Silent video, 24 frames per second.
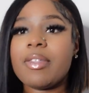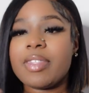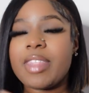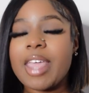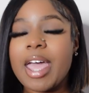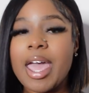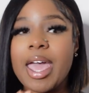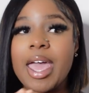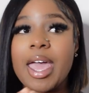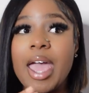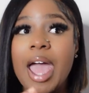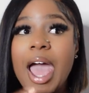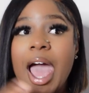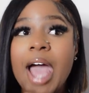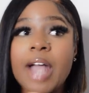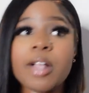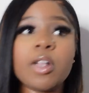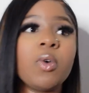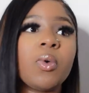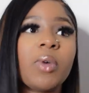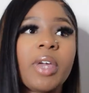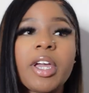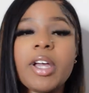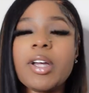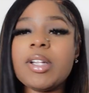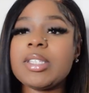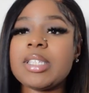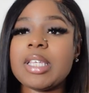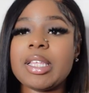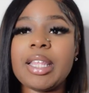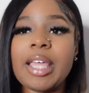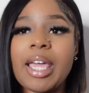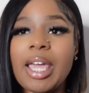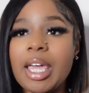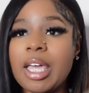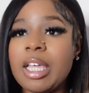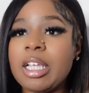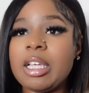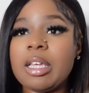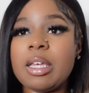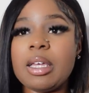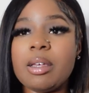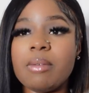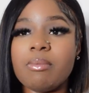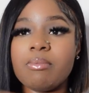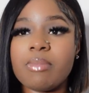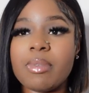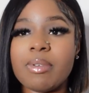that i don't care to let
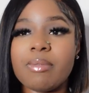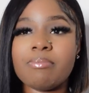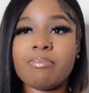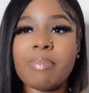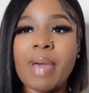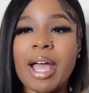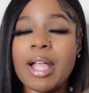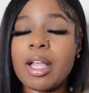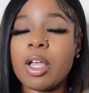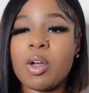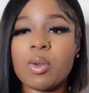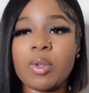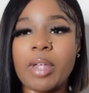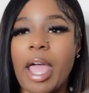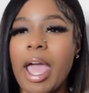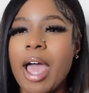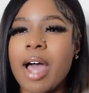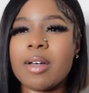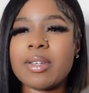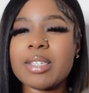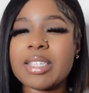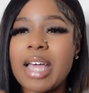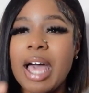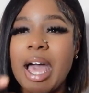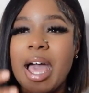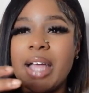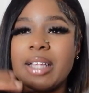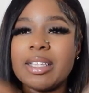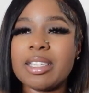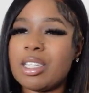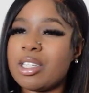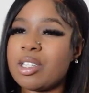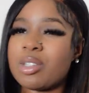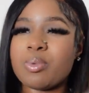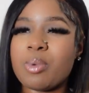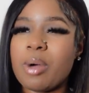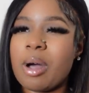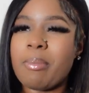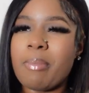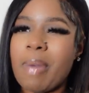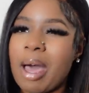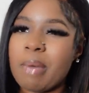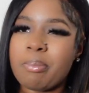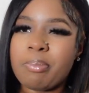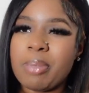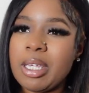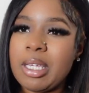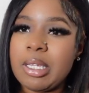anybody on the outside disrupt
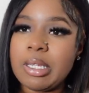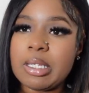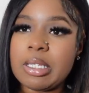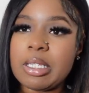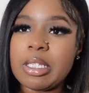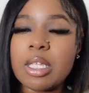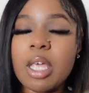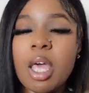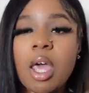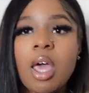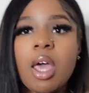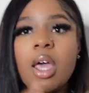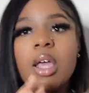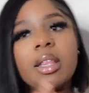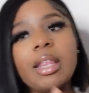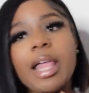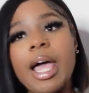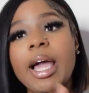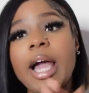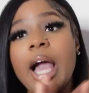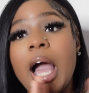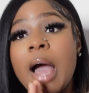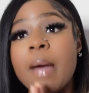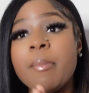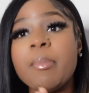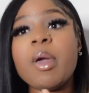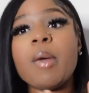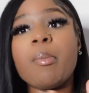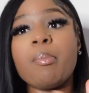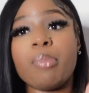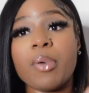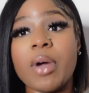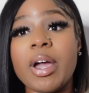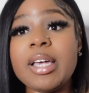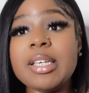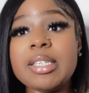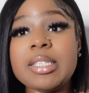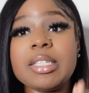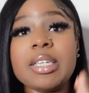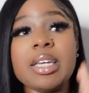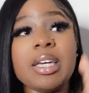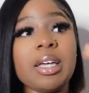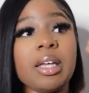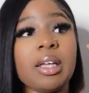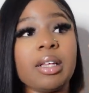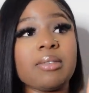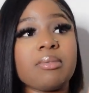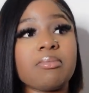my peace like i'm
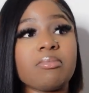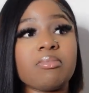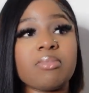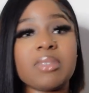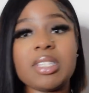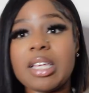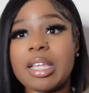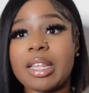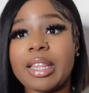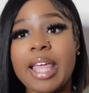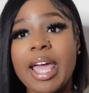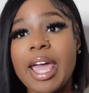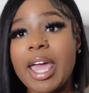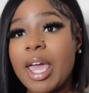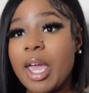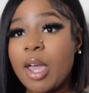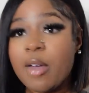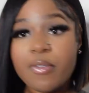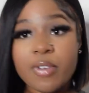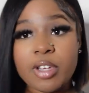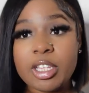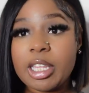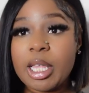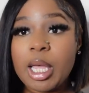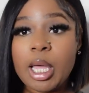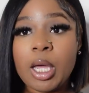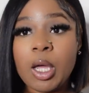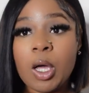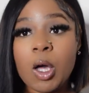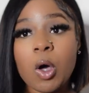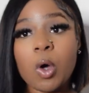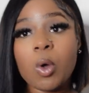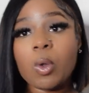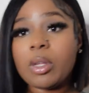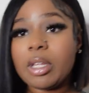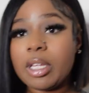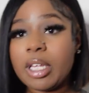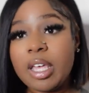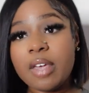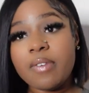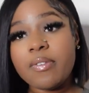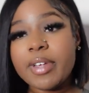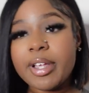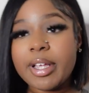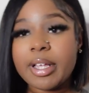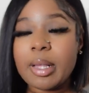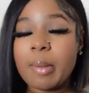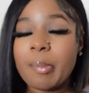embracing to let everything go,
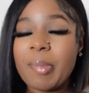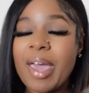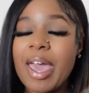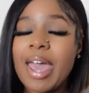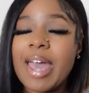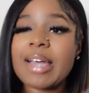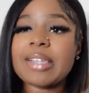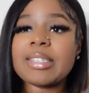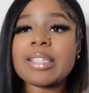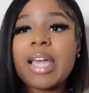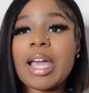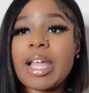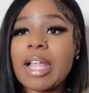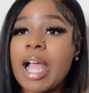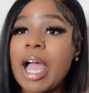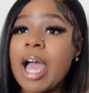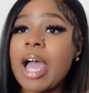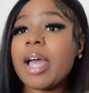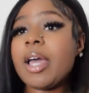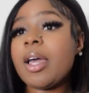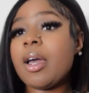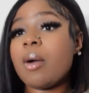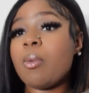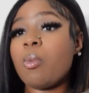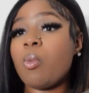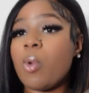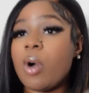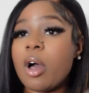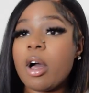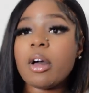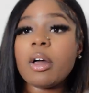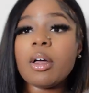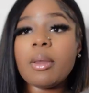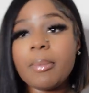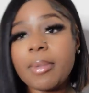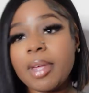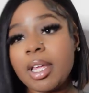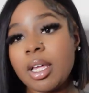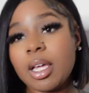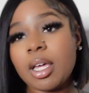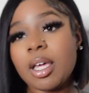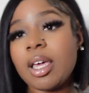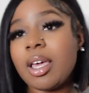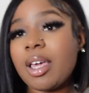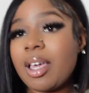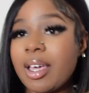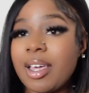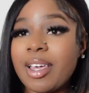leave it in the past. And I am
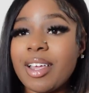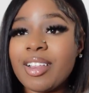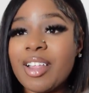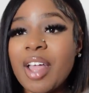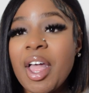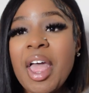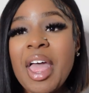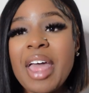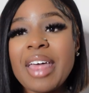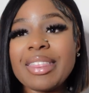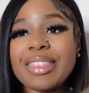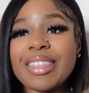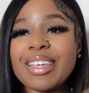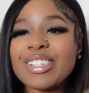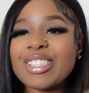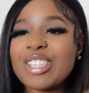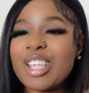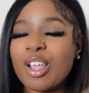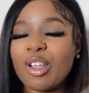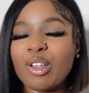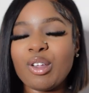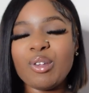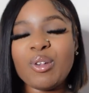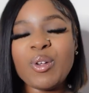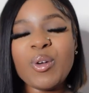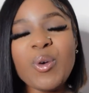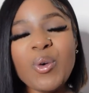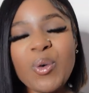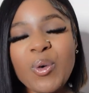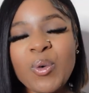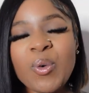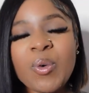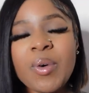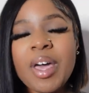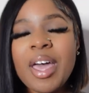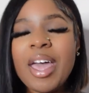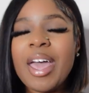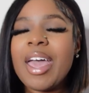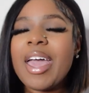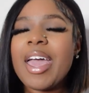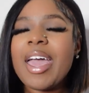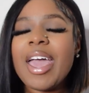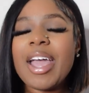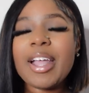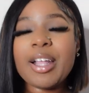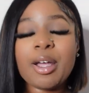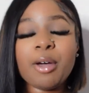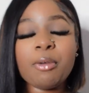welcoming in this new
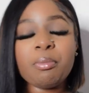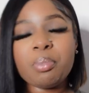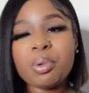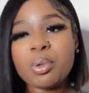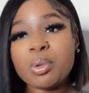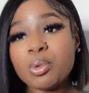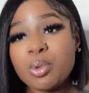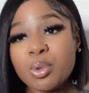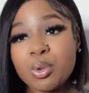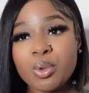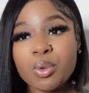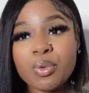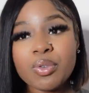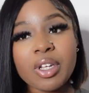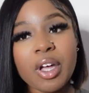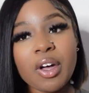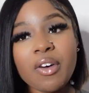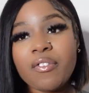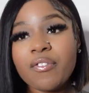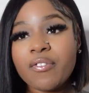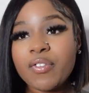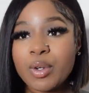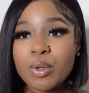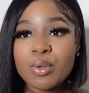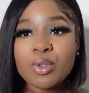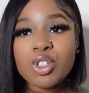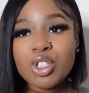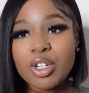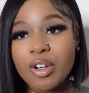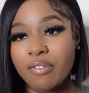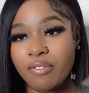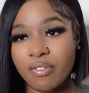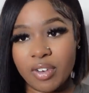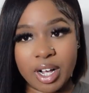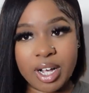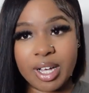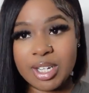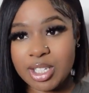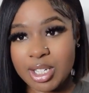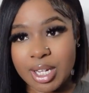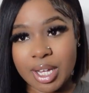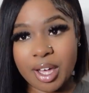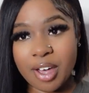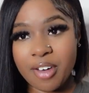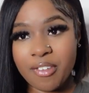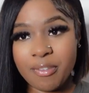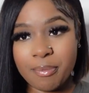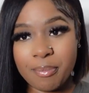and improved future
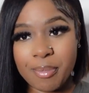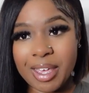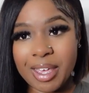version of